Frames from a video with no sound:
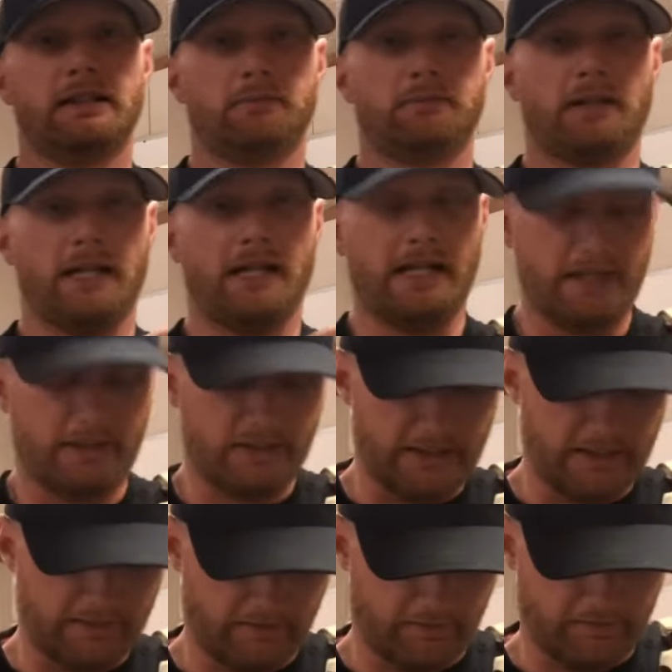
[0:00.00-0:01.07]
I actually
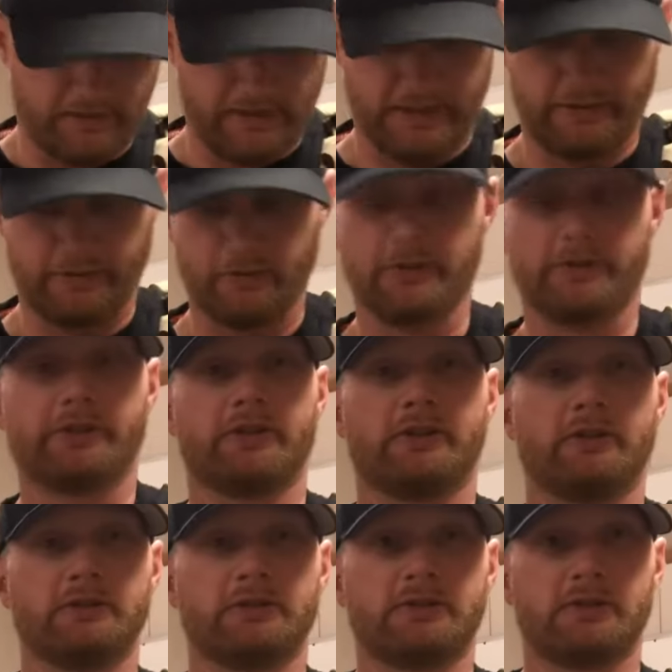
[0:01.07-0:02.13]
have a funny torso,
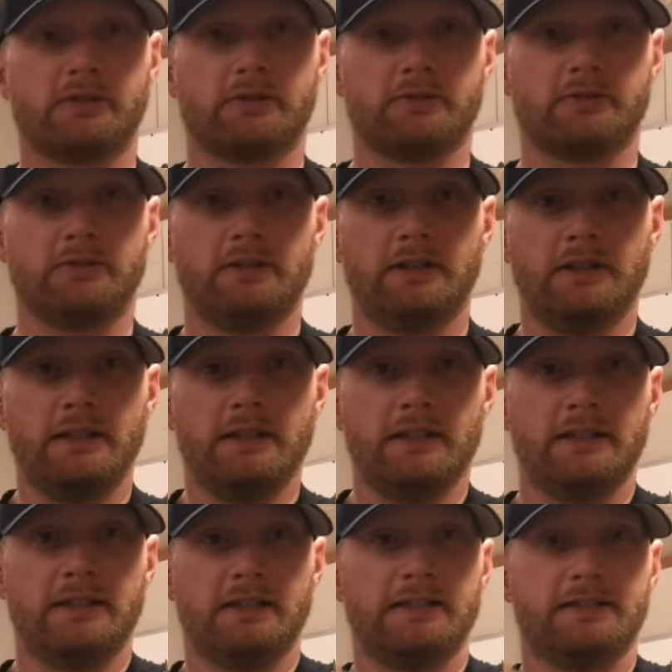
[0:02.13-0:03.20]
so
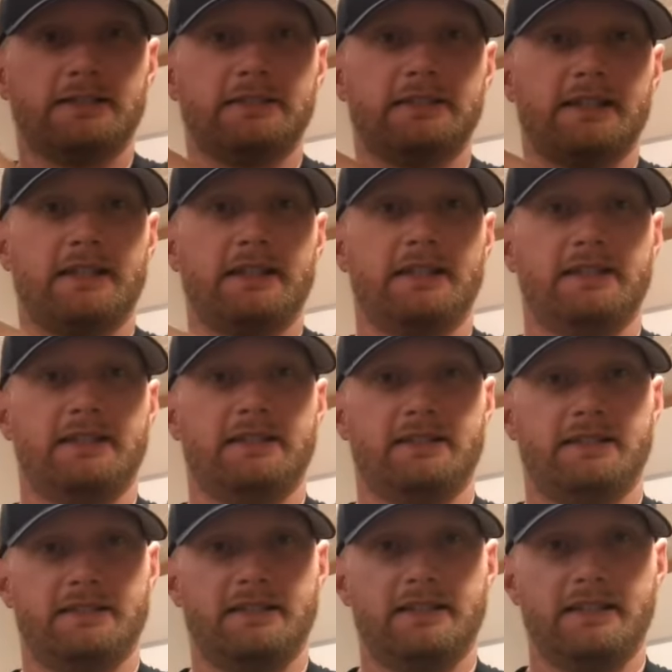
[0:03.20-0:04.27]
that is
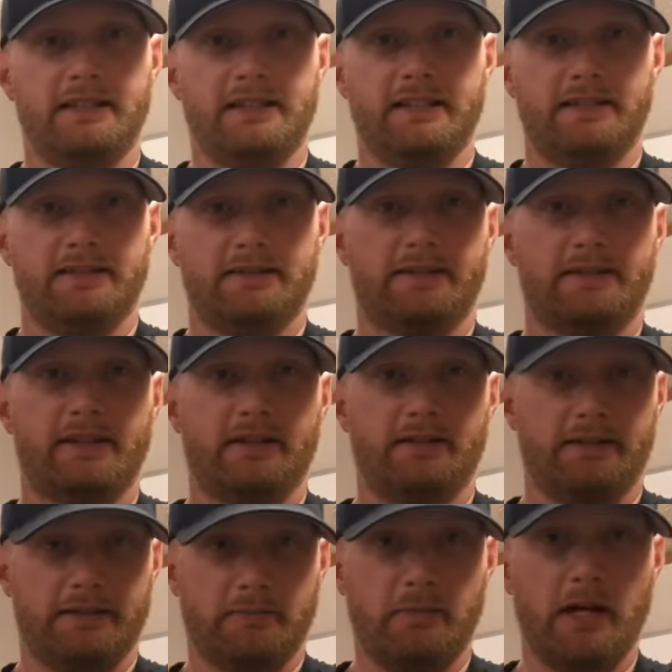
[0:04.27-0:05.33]
the top,
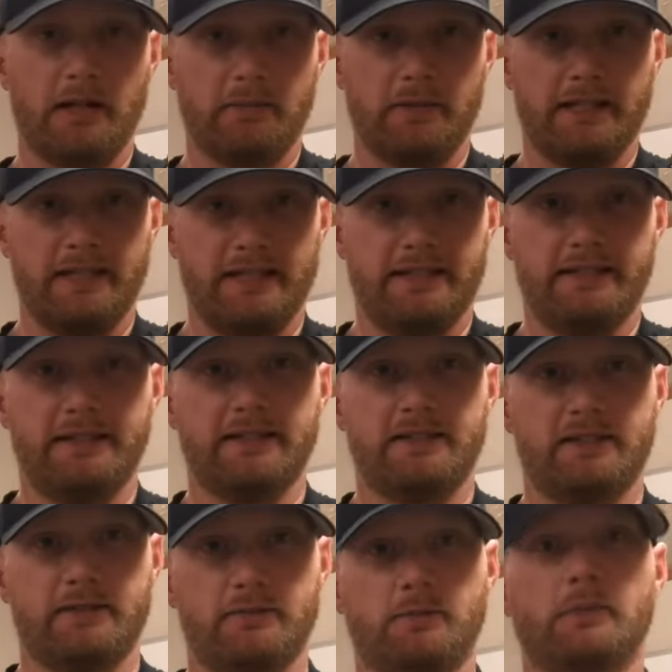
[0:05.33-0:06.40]
the bottom of the
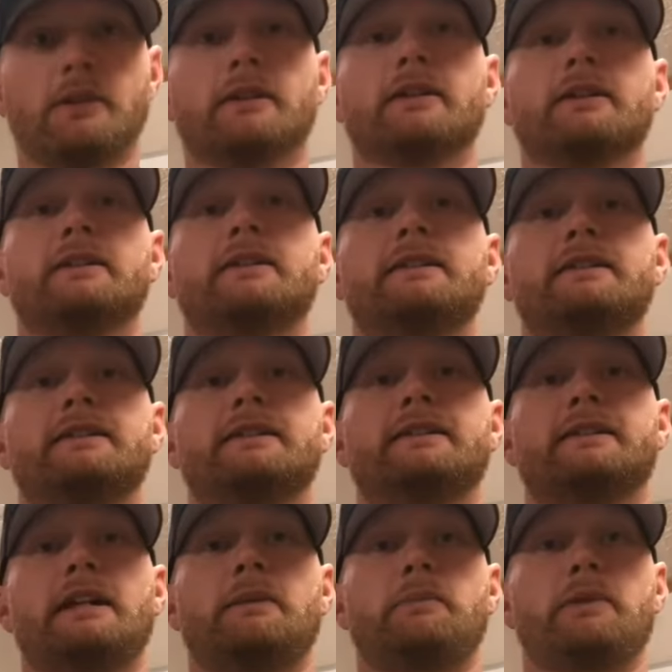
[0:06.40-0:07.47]
indention where the
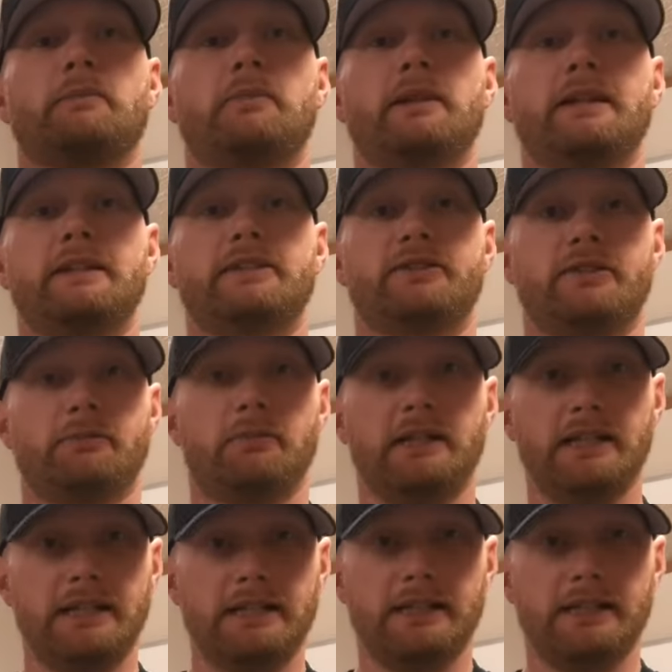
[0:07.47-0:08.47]
top of the plate should be.